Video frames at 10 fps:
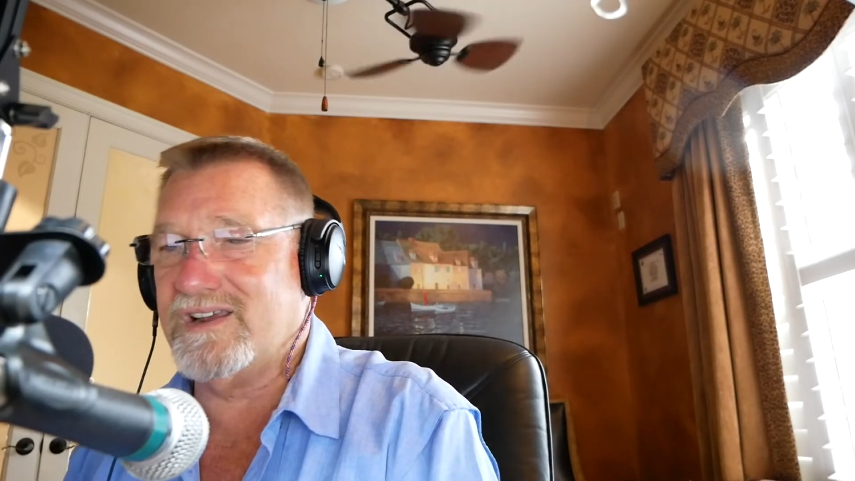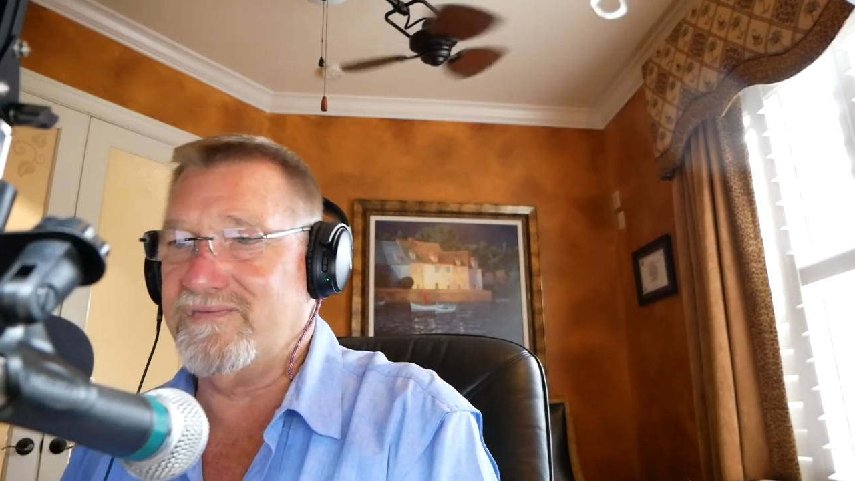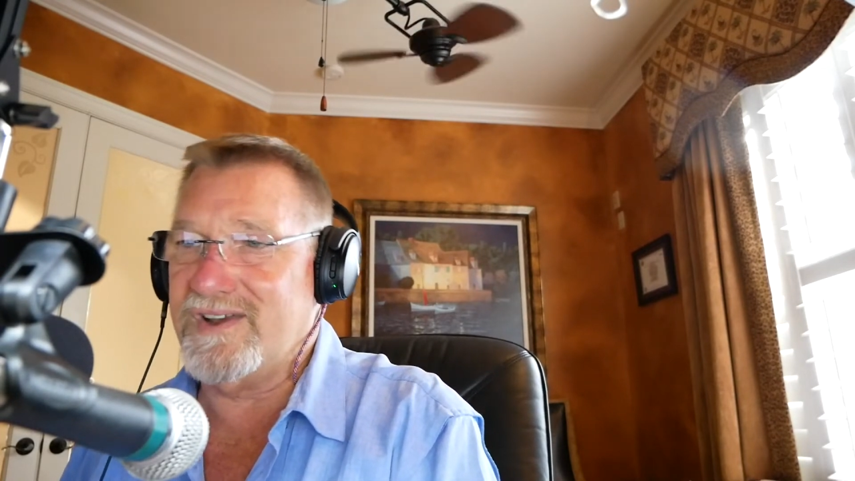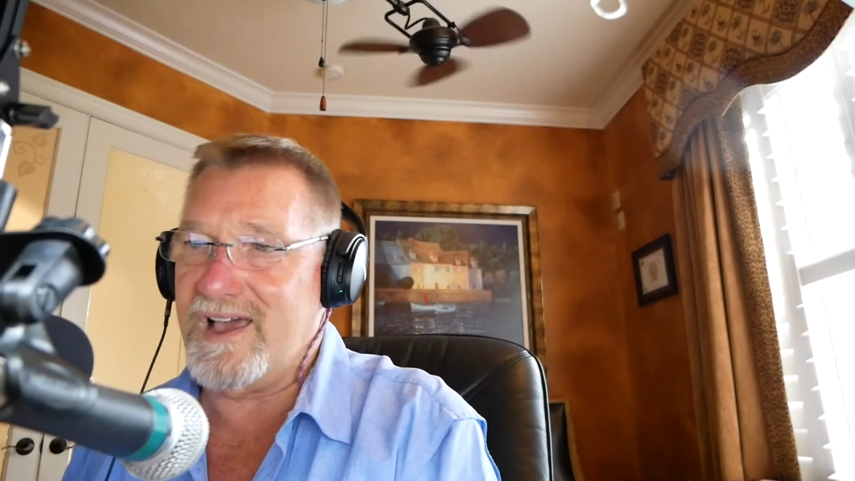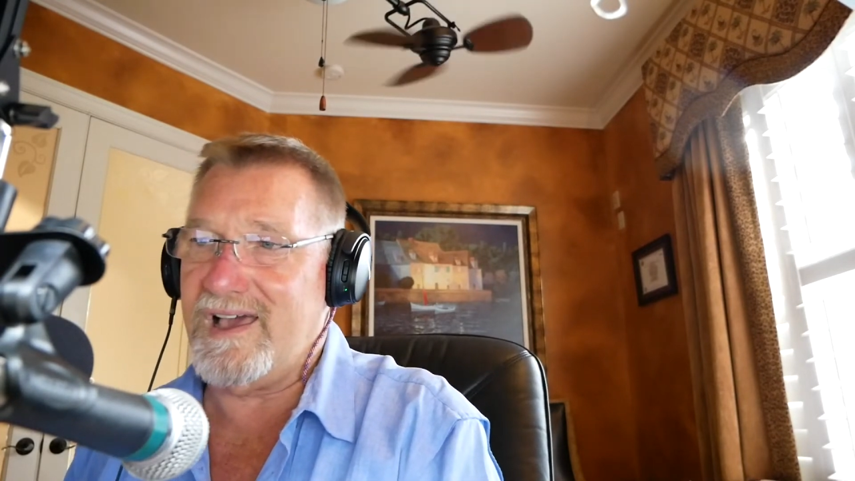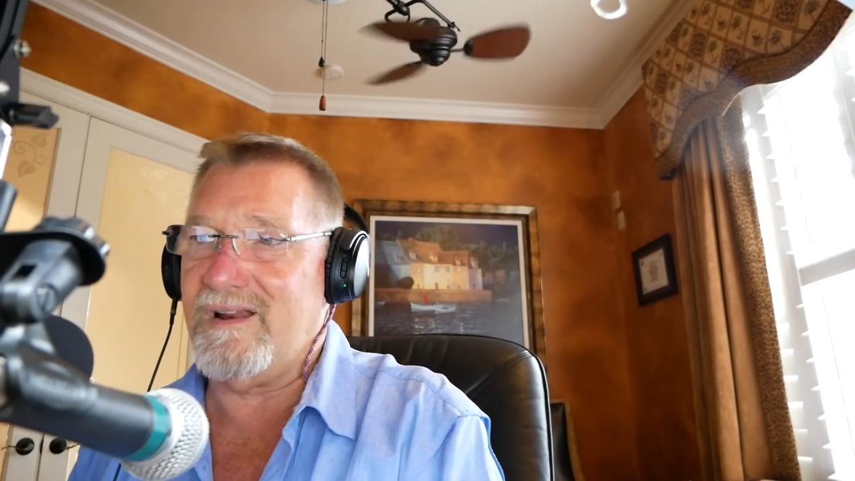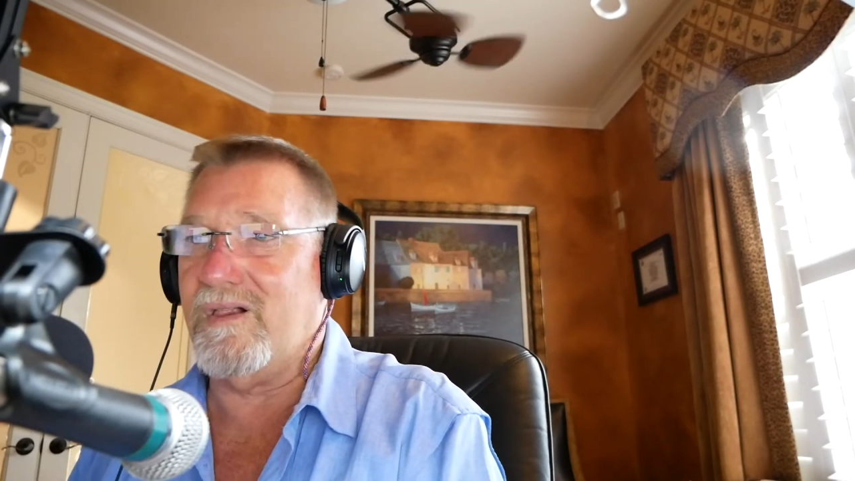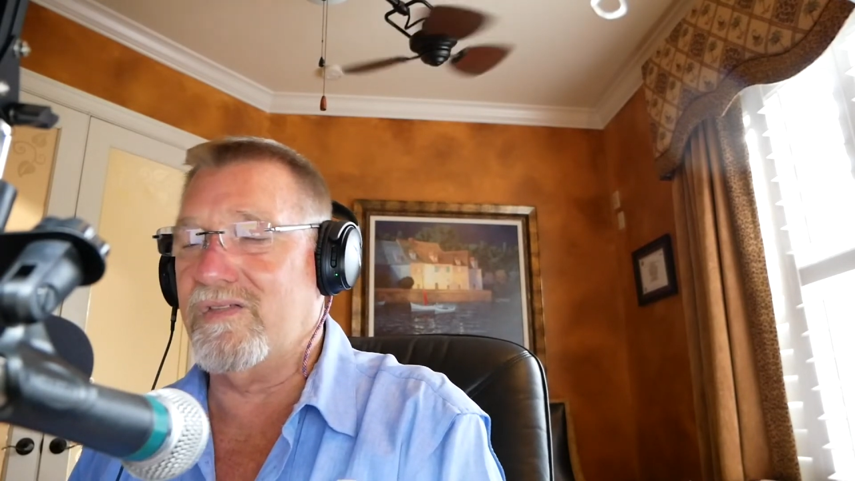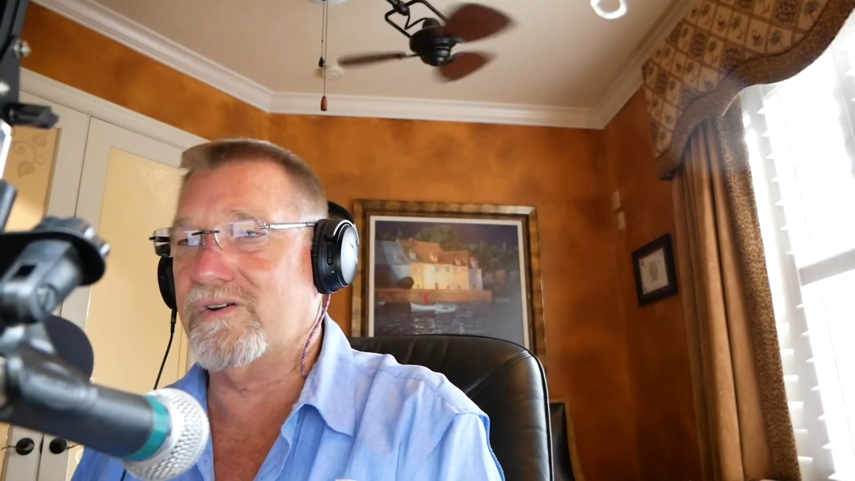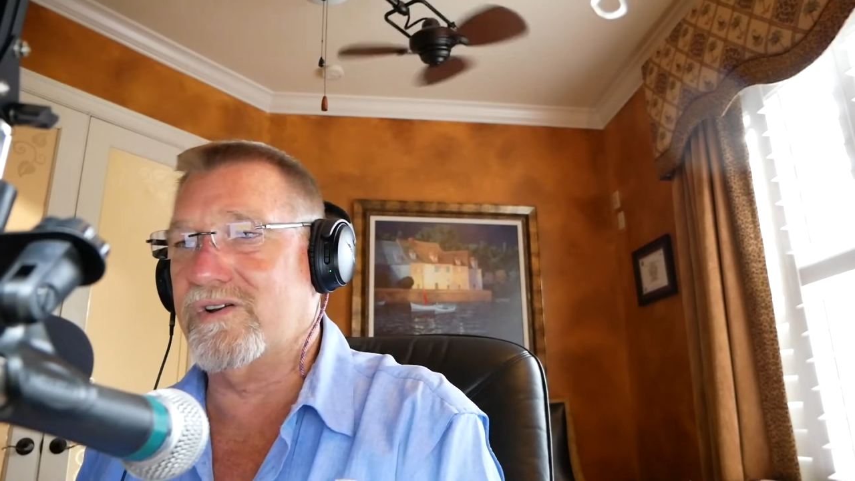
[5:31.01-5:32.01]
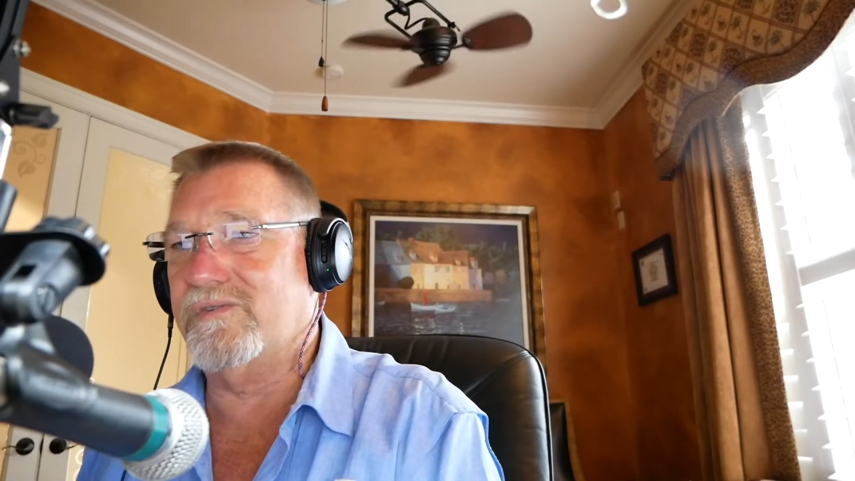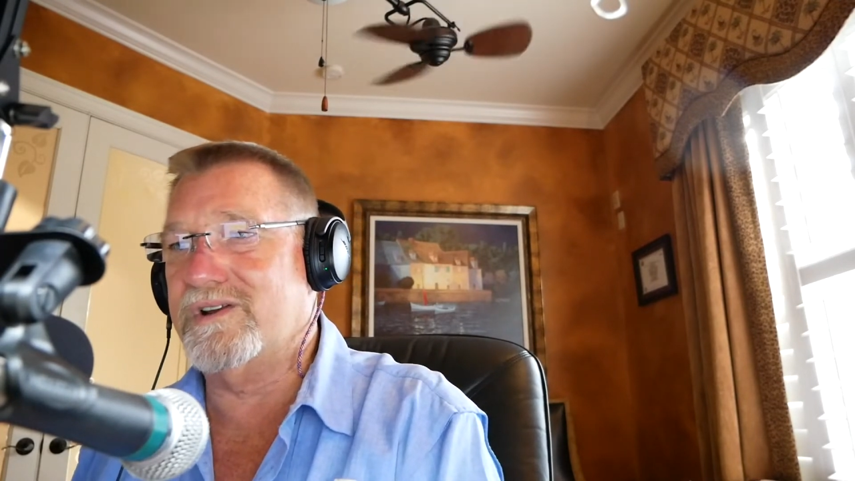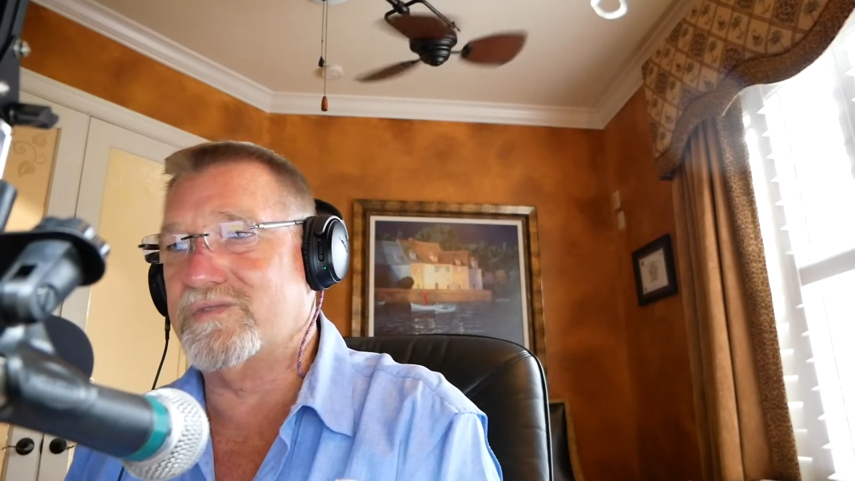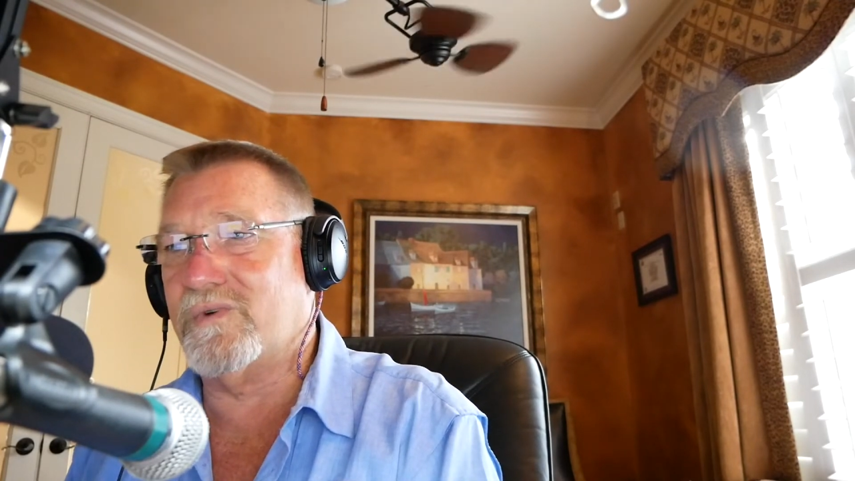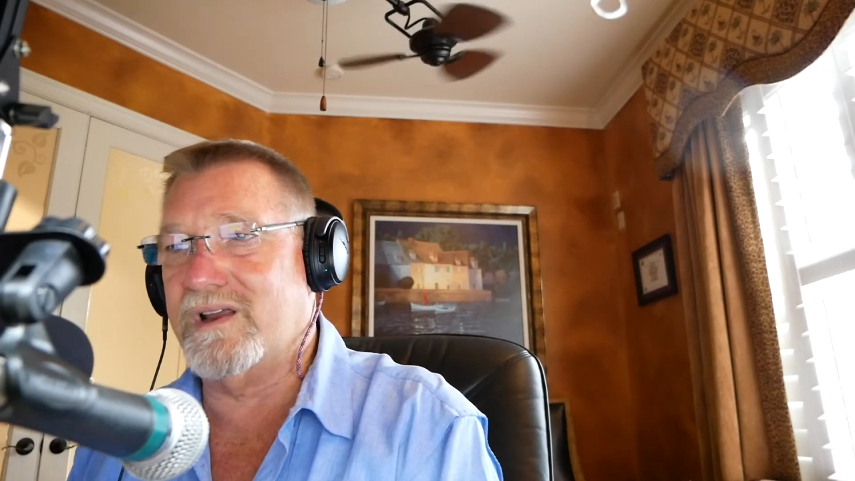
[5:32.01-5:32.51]
If not, all they're doing
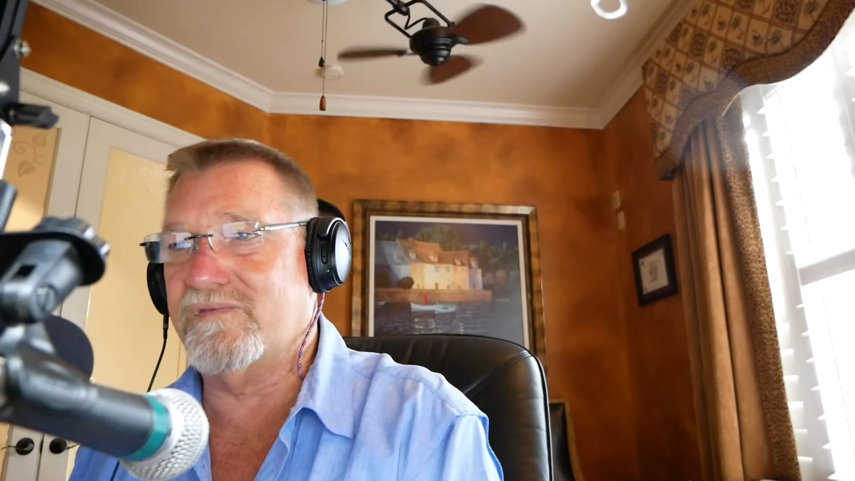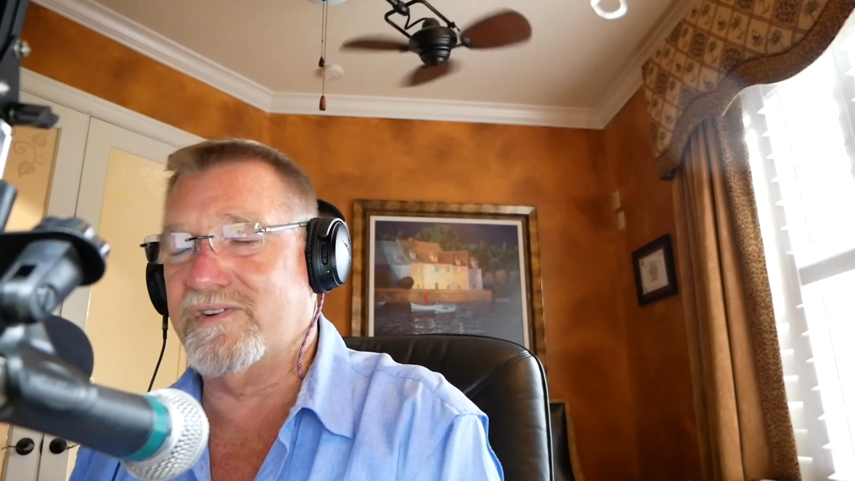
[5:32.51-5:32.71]
is waiting